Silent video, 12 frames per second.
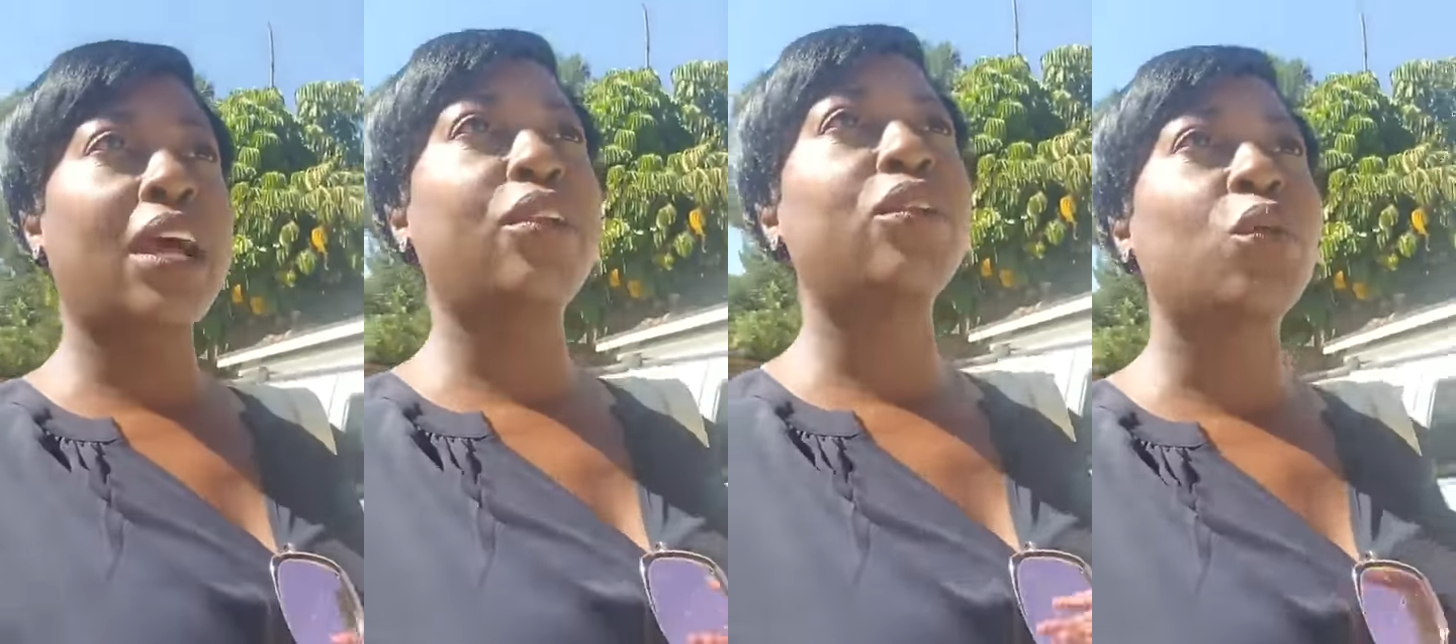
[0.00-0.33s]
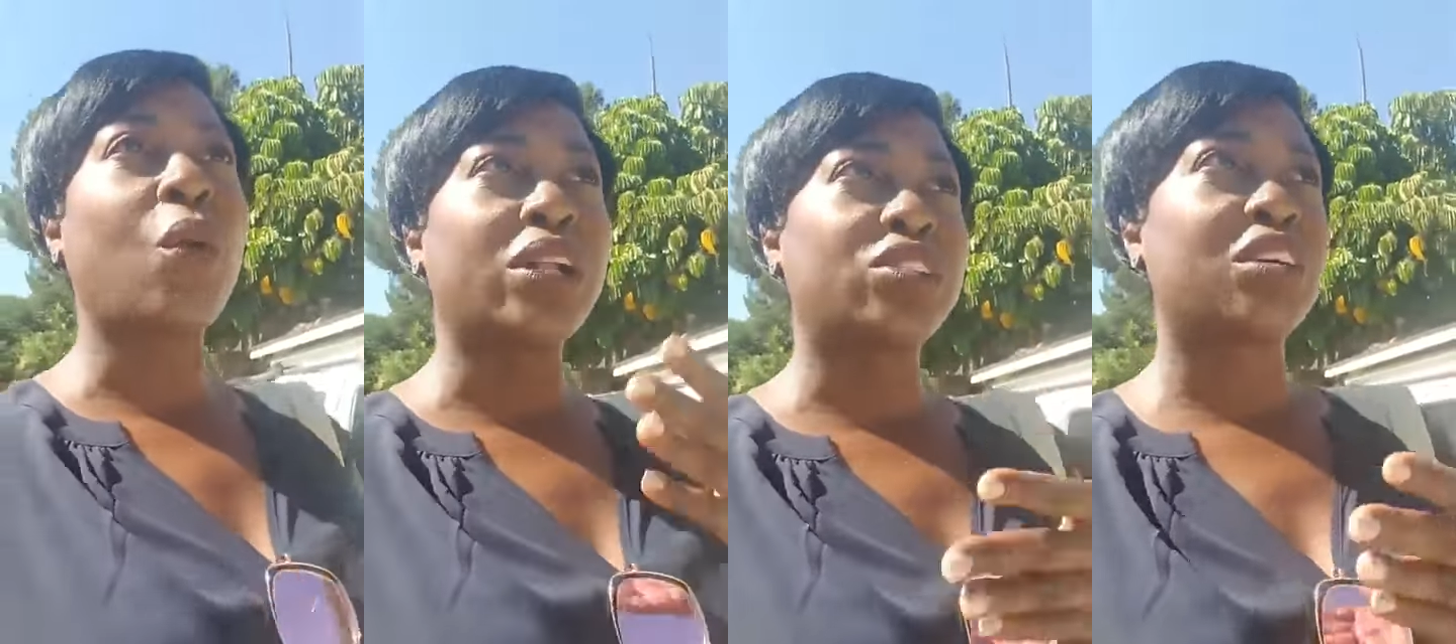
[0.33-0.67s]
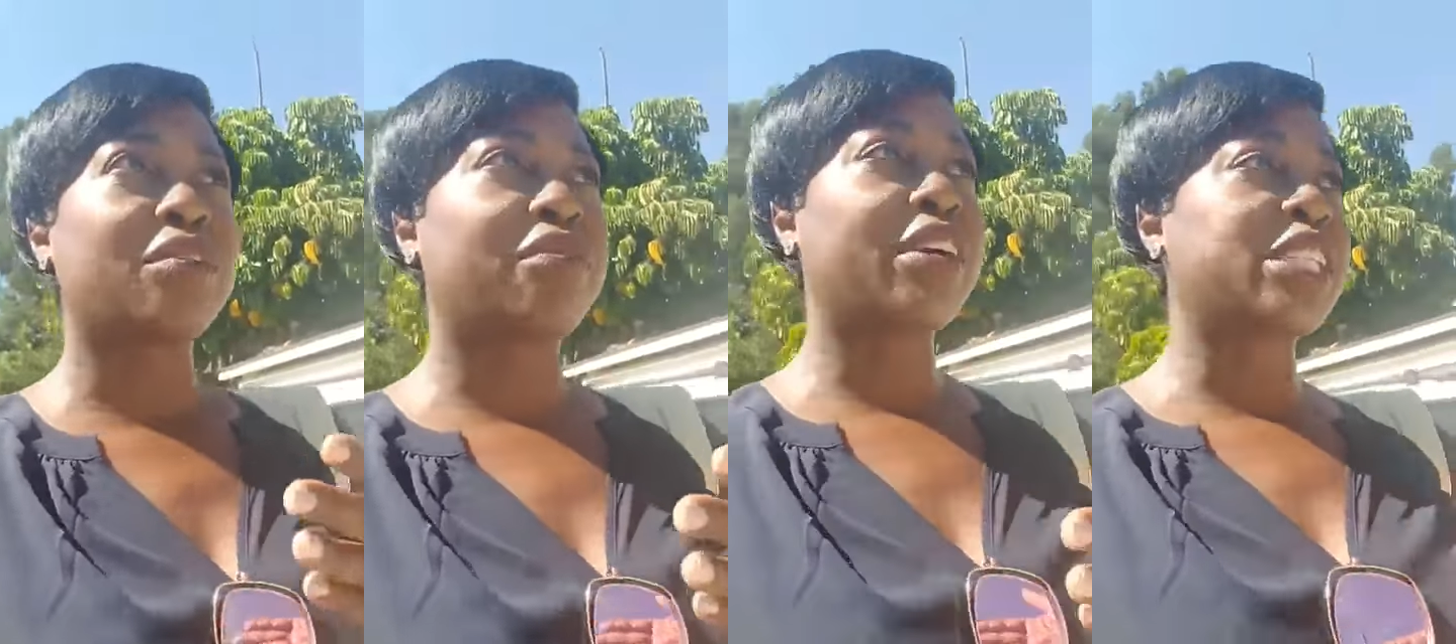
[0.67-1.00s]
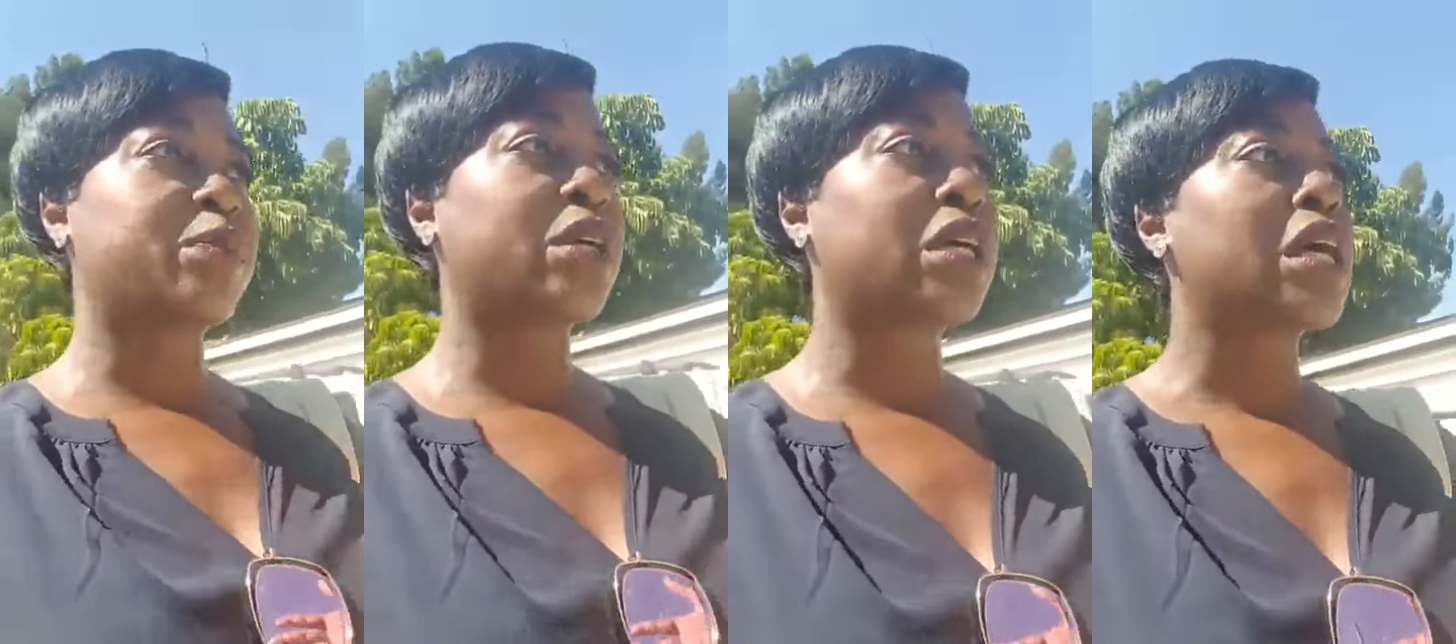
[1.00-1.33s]
I know you're watching on
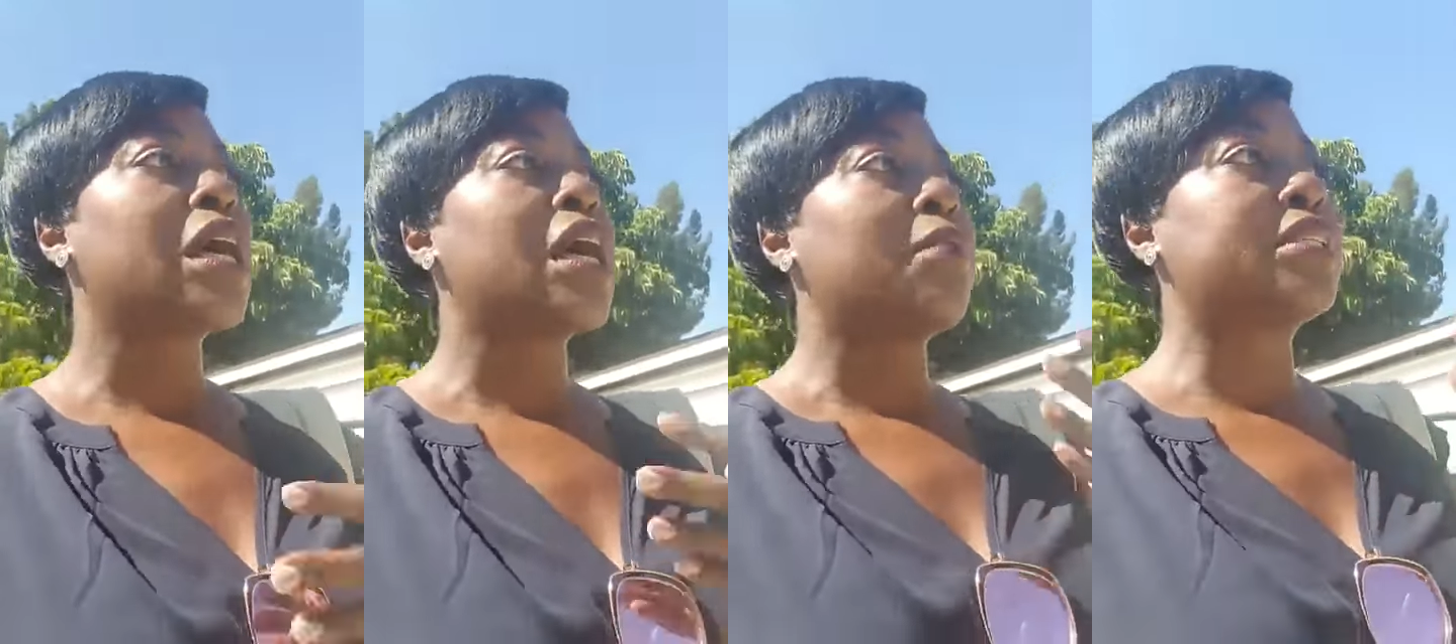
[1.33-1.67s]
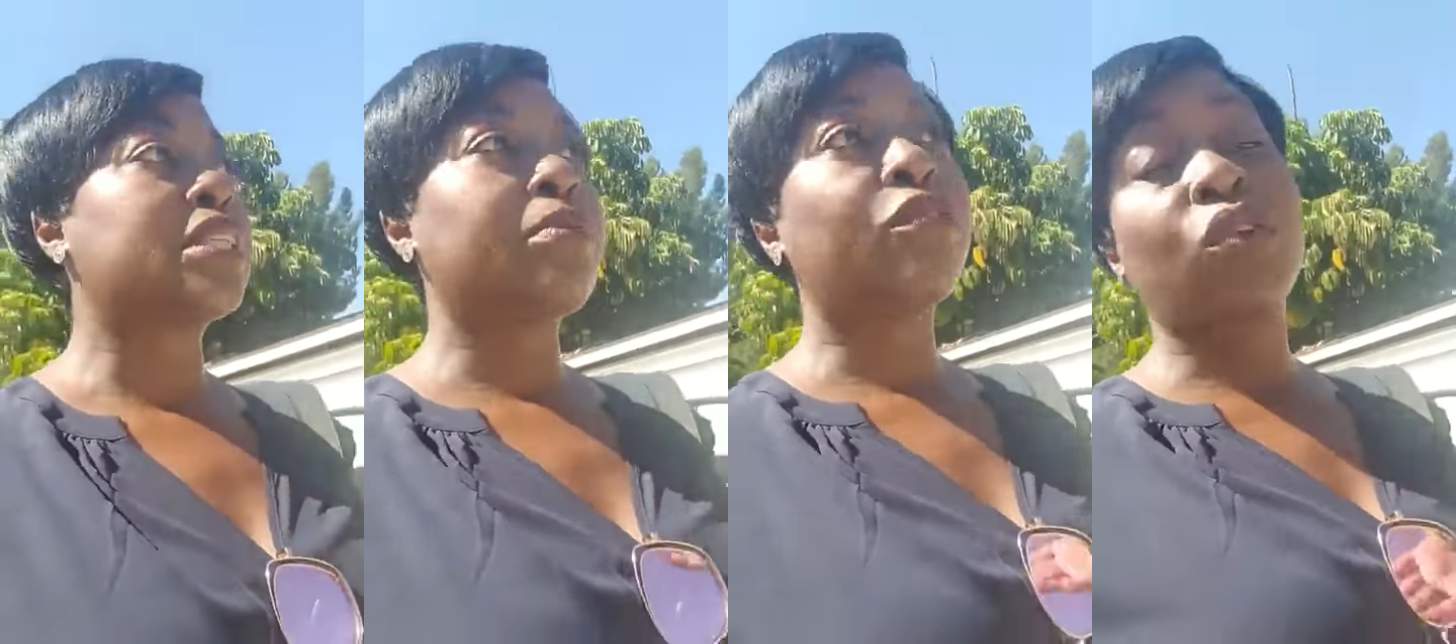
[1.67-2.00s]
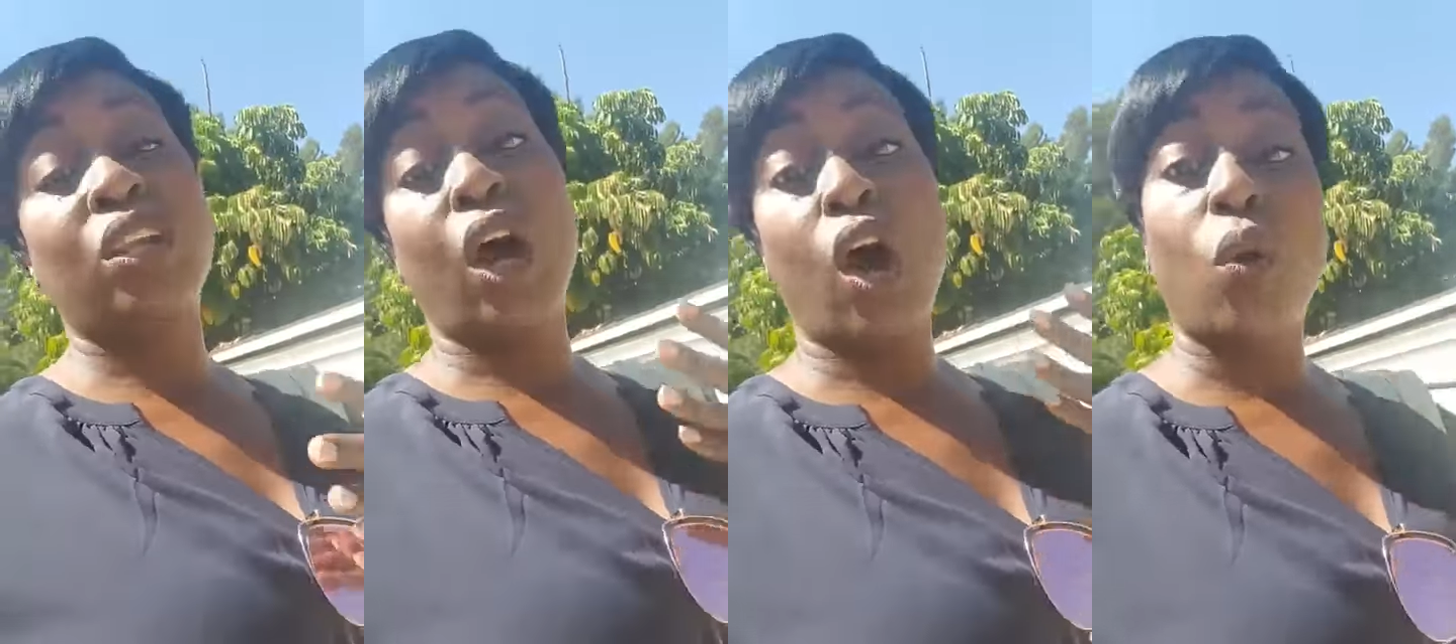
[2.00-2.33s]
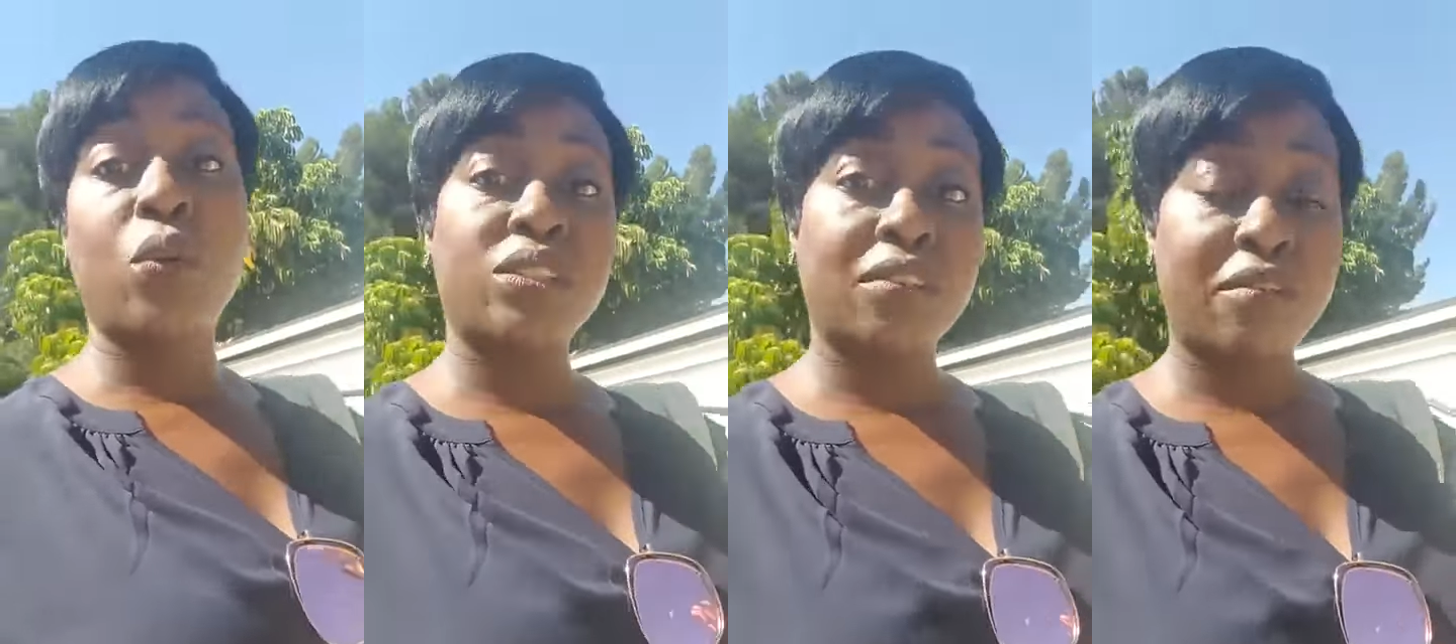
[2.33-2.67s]
Facebook, but some of you are not
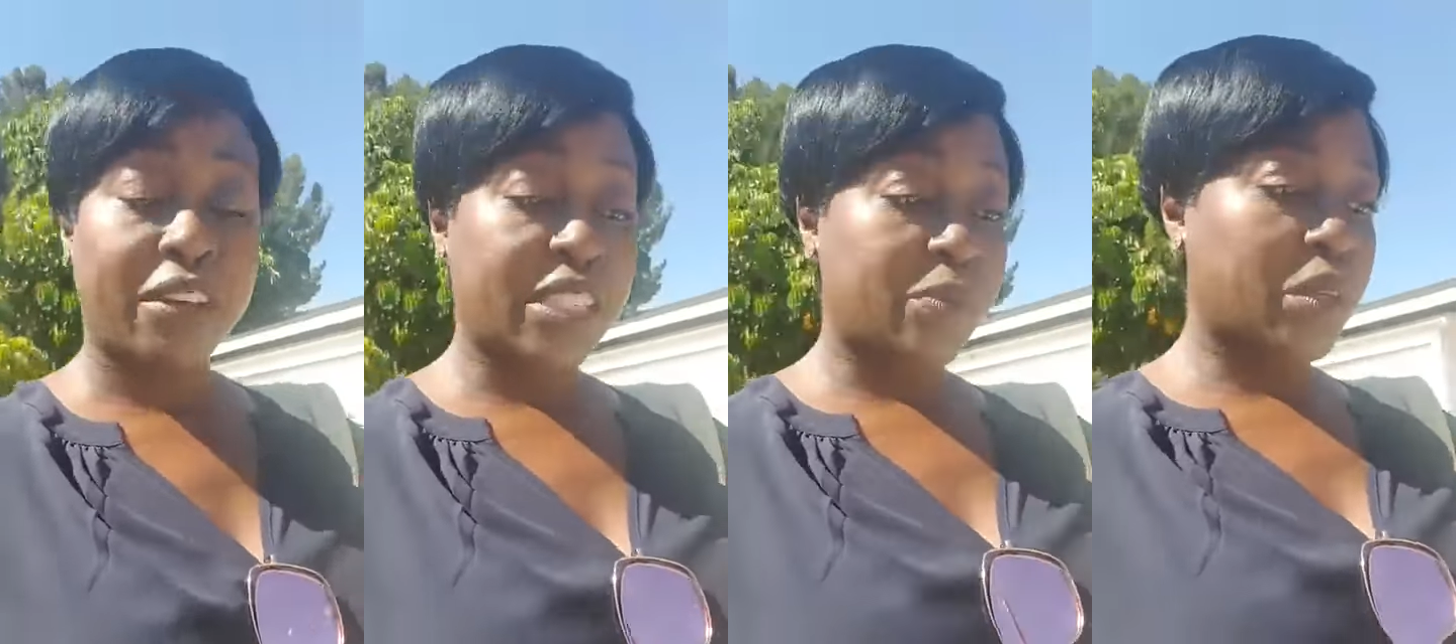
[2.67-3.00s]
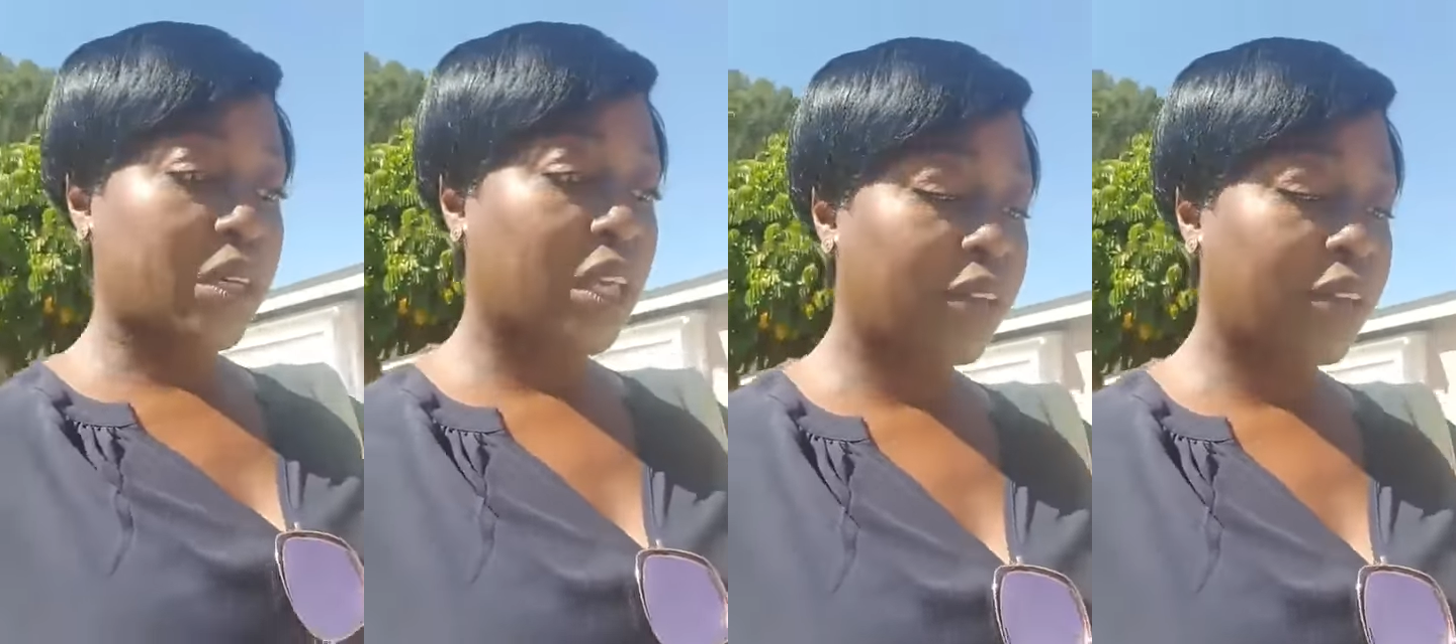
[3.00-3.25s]
always on Facebook.